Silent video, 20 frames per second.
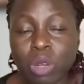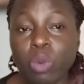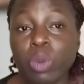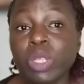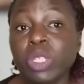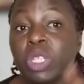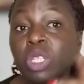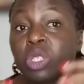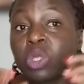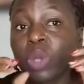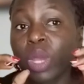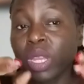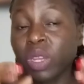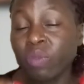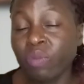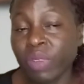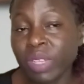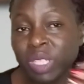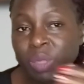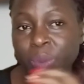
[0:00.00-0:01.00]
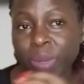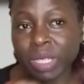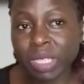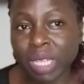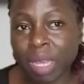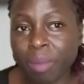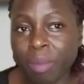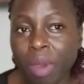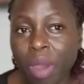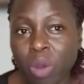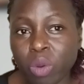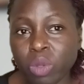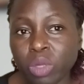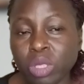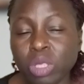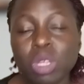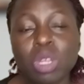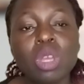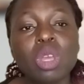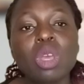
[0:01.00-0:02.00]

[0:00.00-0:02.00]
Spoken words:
which is your investment amount,